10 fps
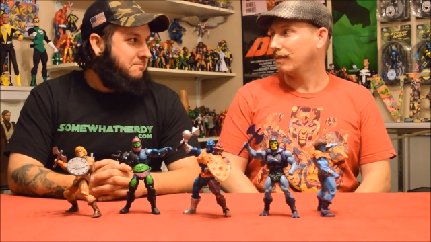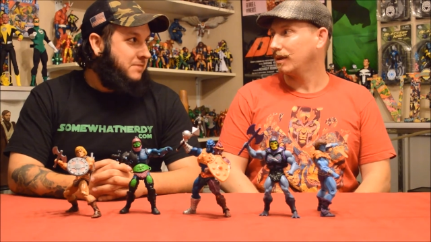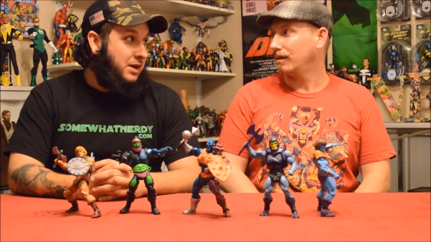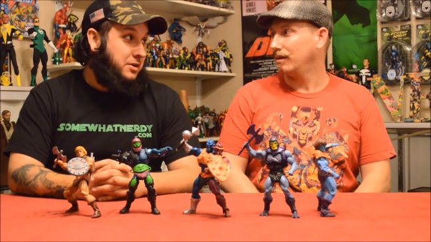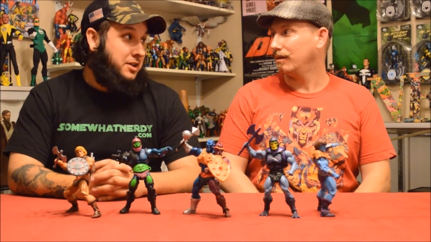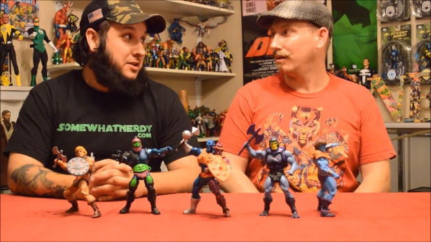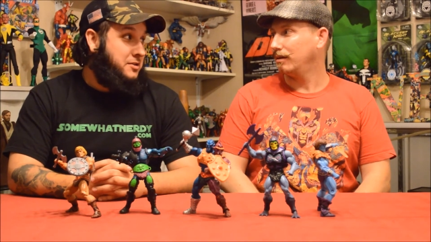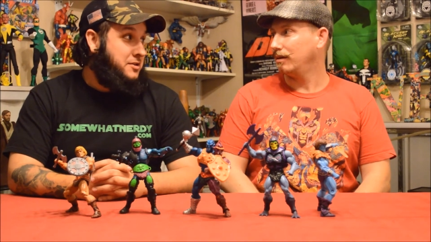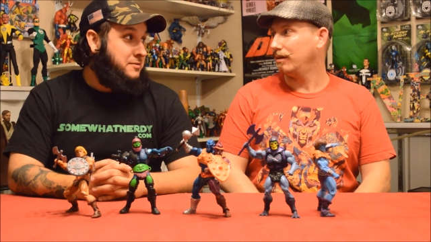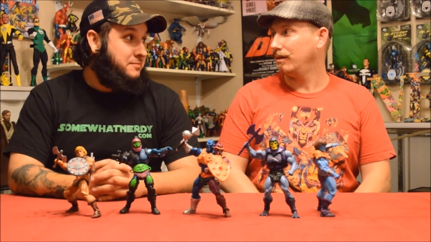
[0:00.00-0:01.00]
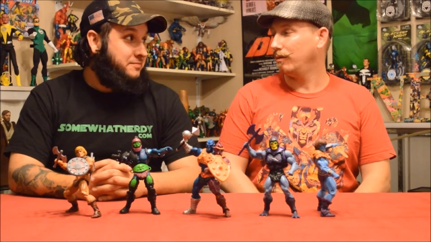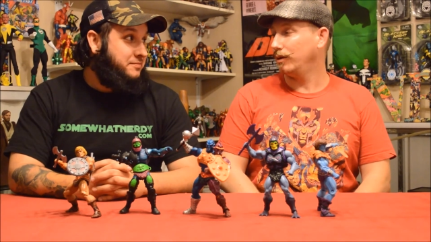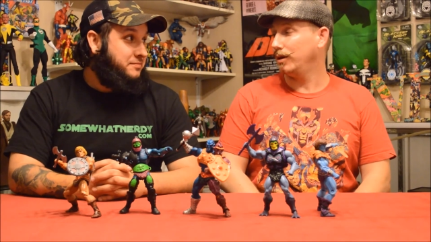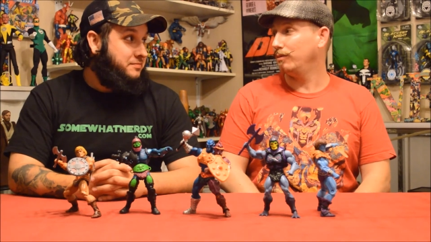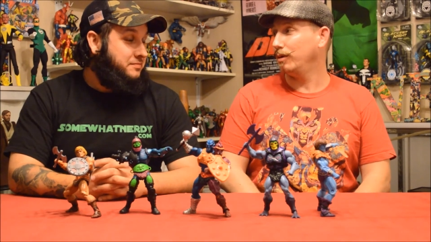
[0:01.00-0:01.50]
Speaker 1: I really don't know.
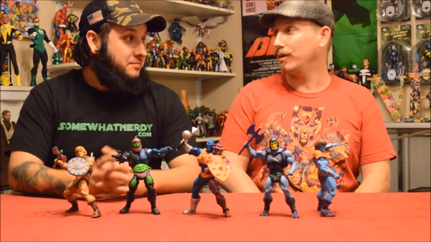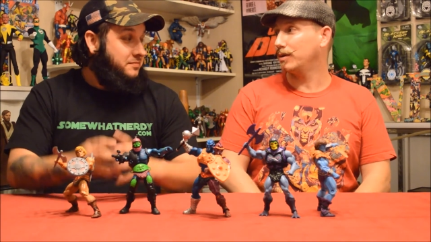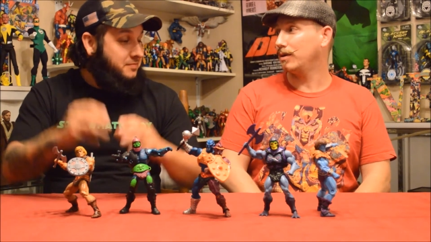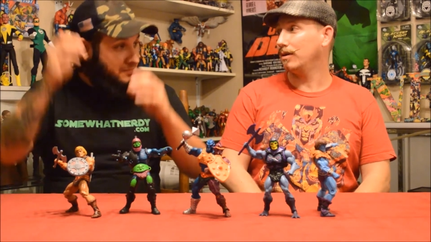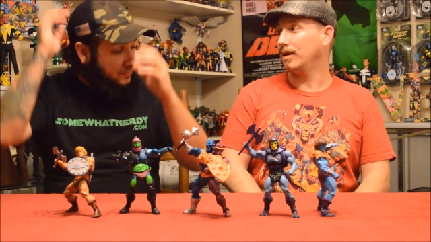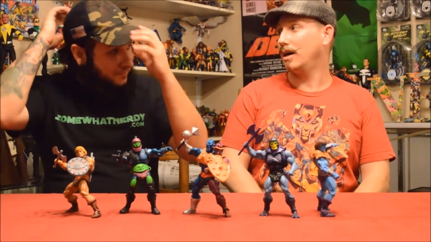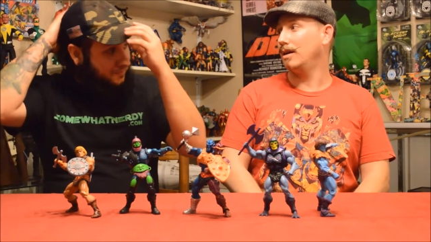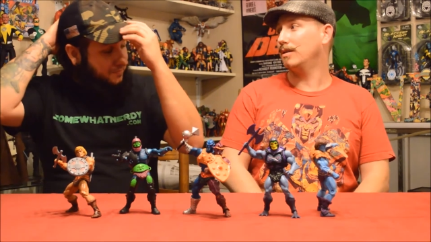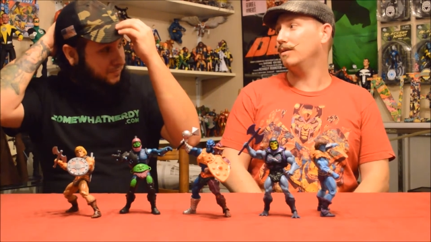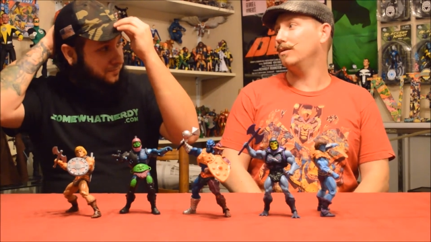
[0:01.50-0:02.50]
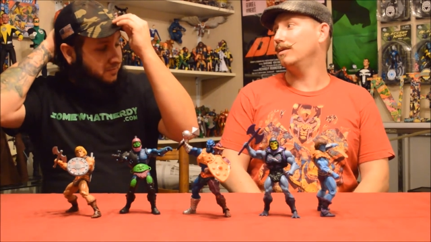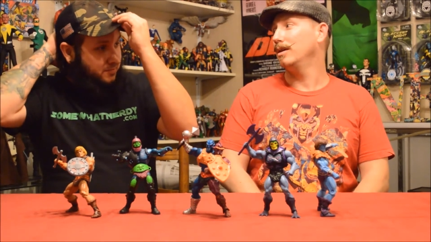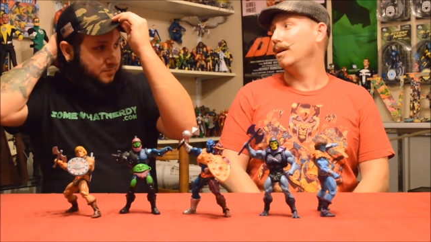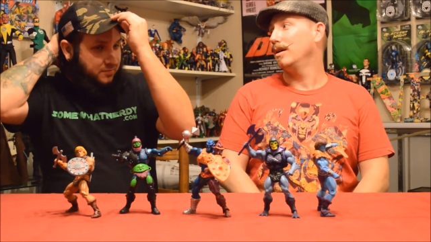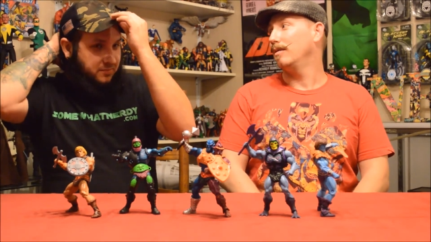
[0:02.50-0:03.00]
What do you remember the song in high school
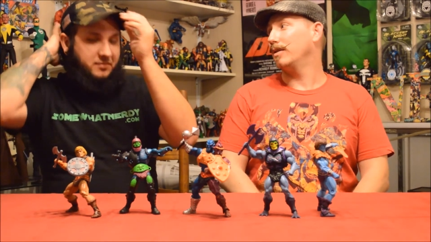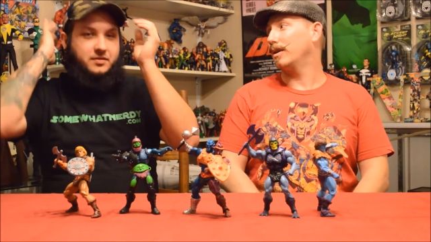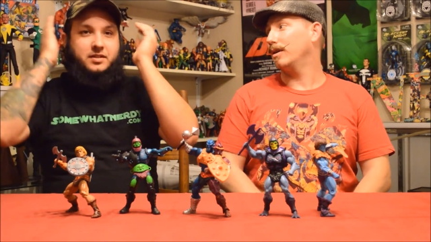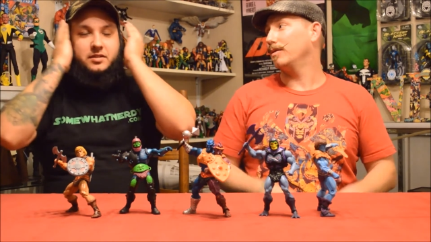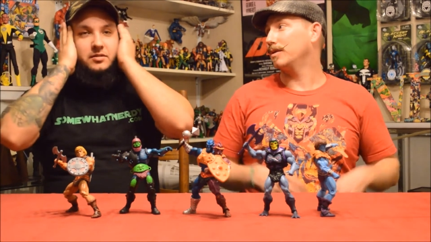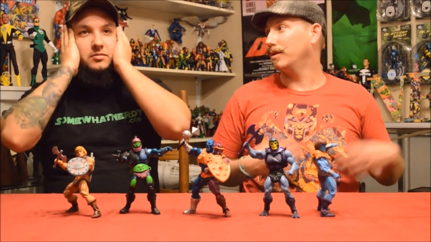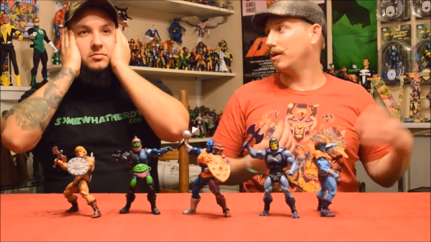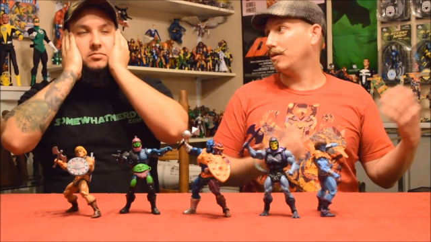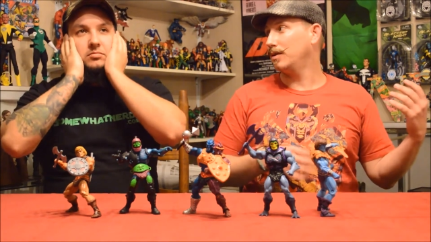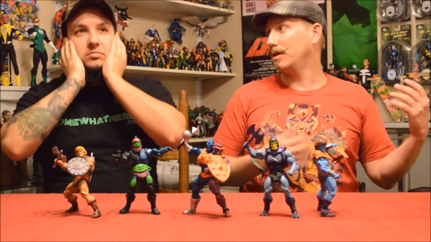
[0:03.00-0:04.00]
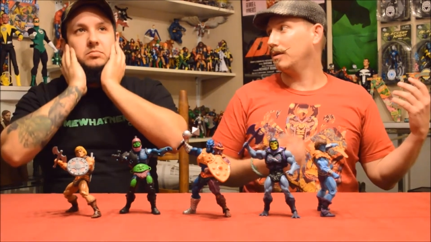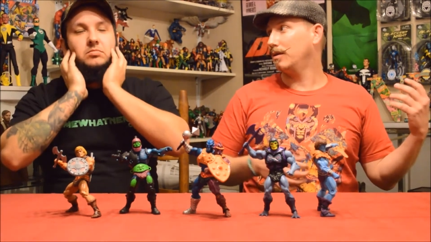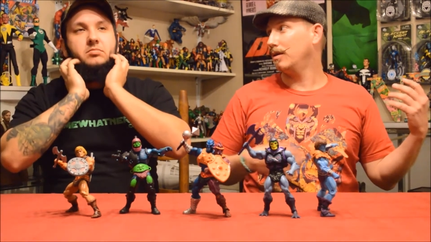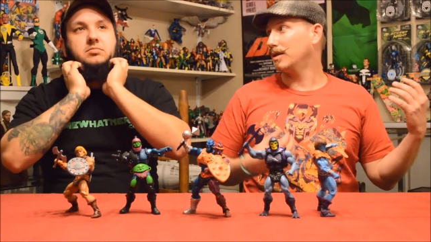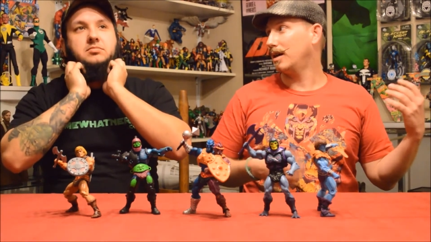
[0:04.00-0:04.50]
when the girl was on acoustic
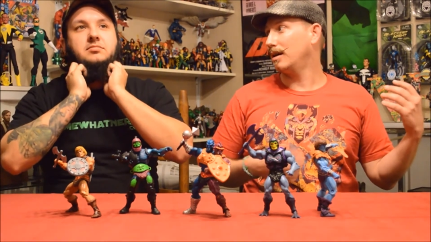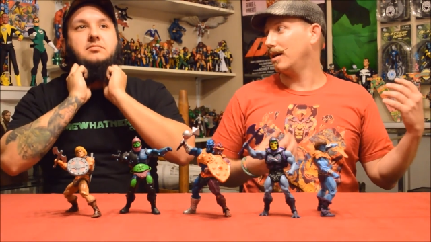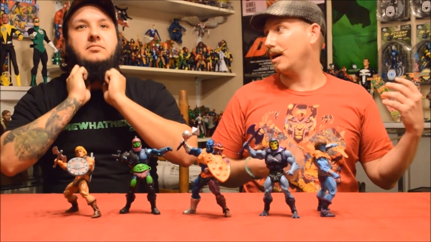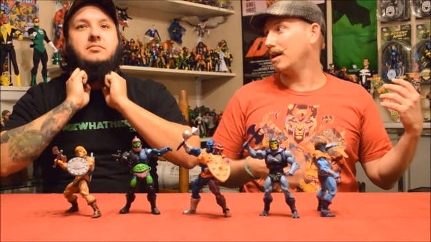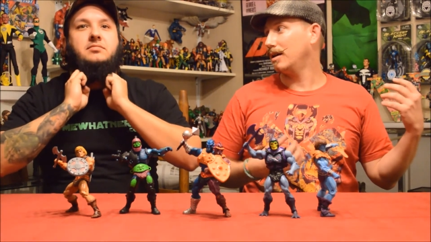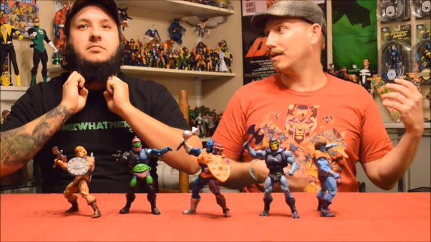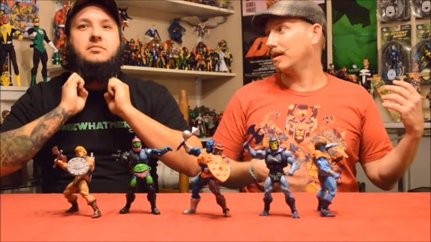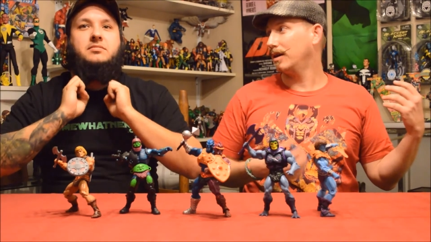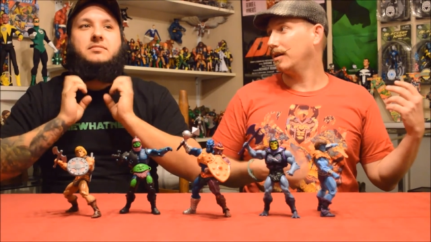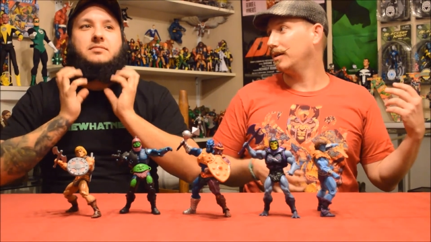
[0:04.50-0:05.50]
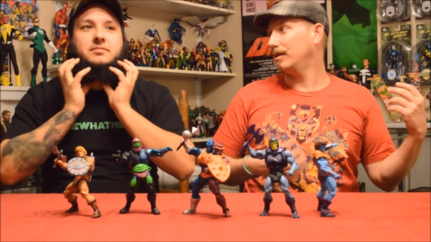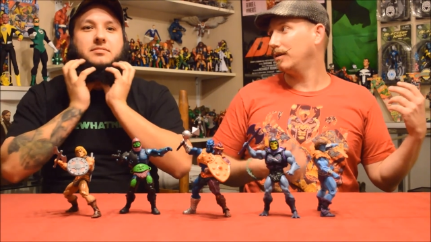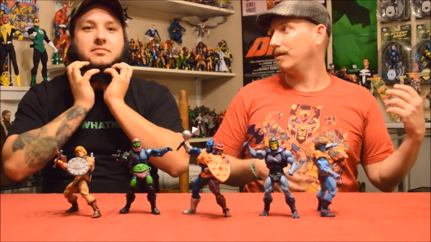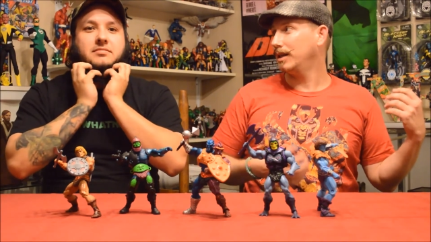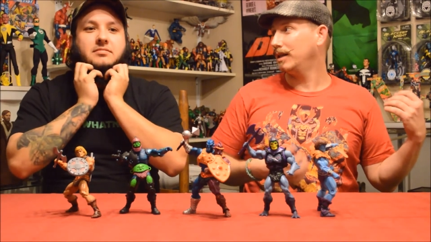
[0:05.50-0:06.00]
guitar? like I kissed the girl and I
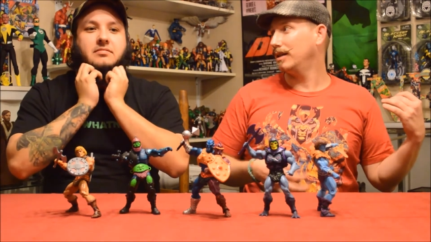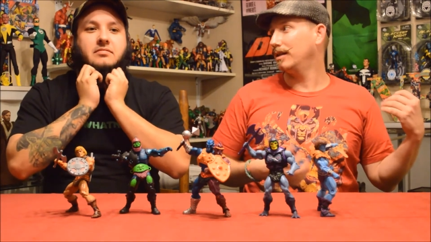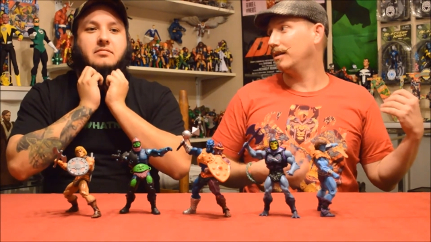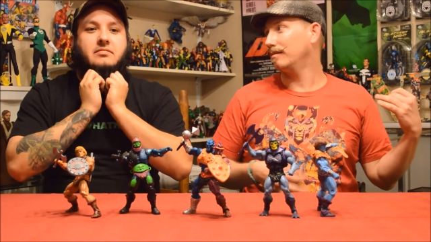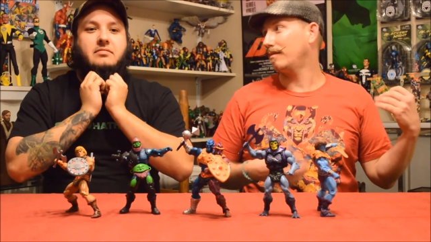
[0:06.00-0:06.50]
do it again.